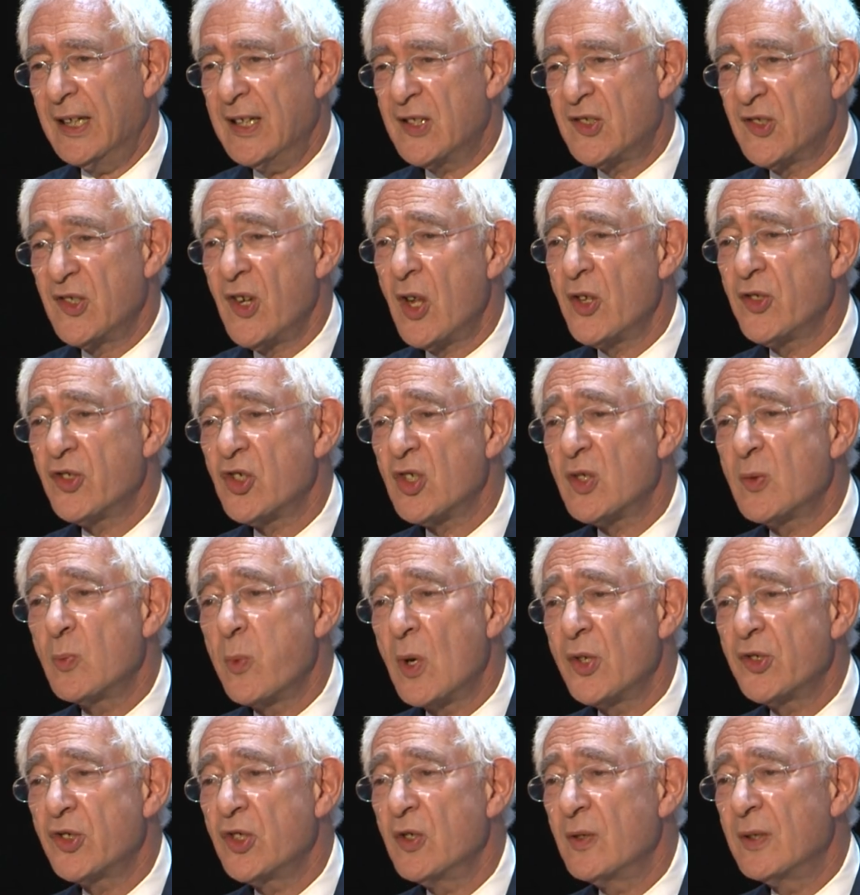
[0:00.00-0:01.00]
It's not just
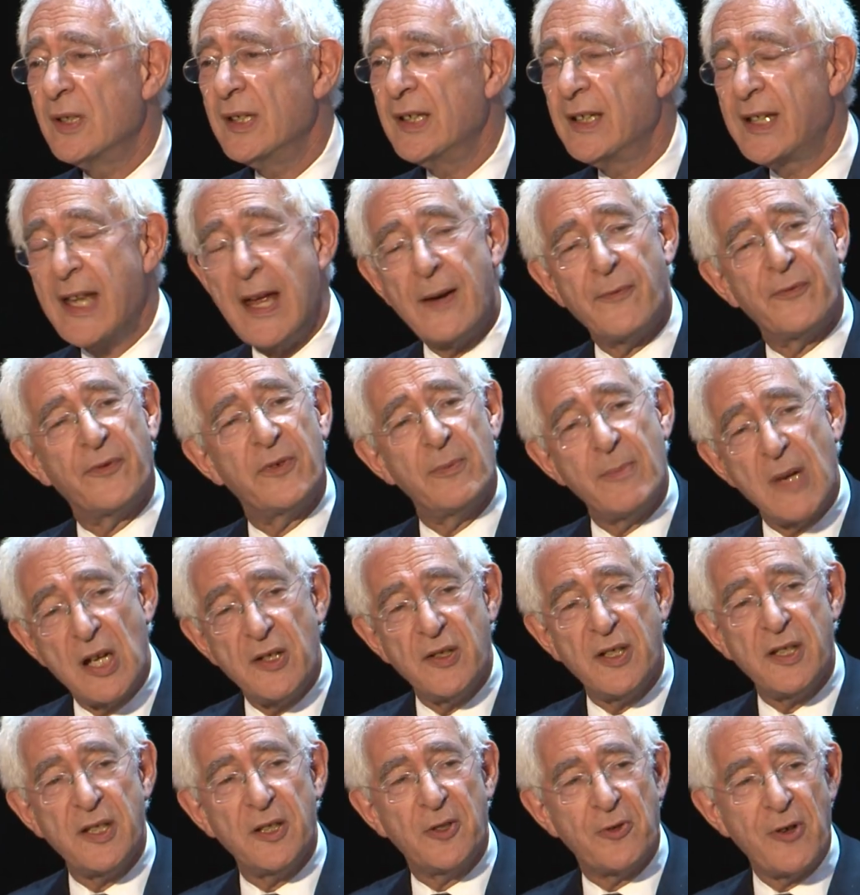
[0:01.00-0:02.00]
what you can get from
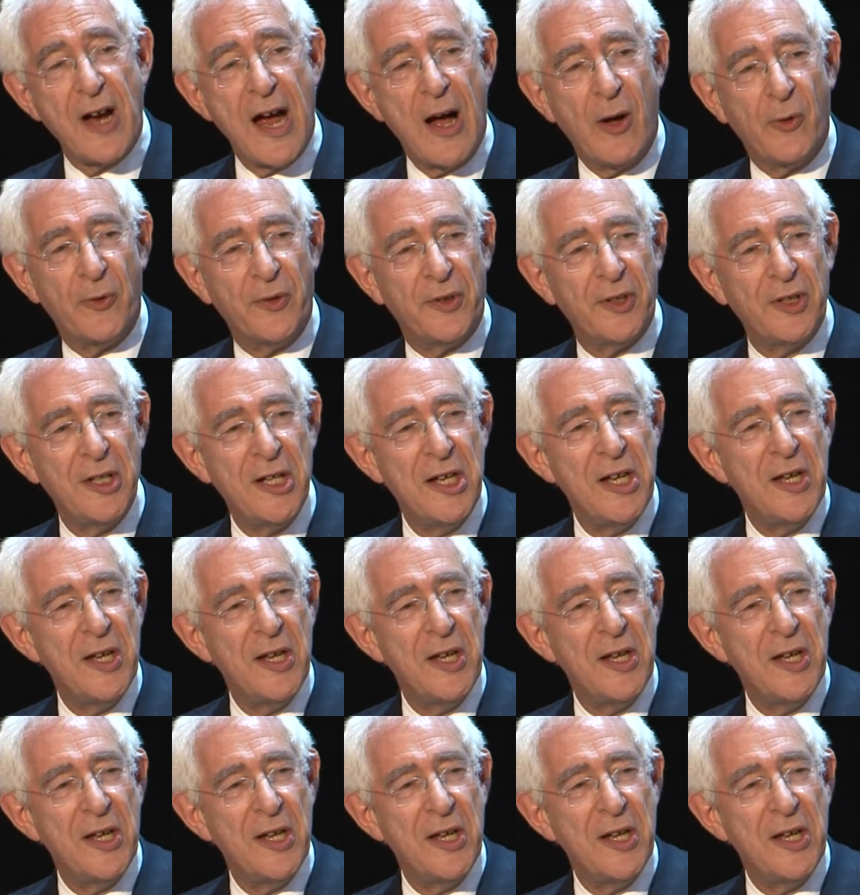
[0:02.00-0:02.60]
under the ground,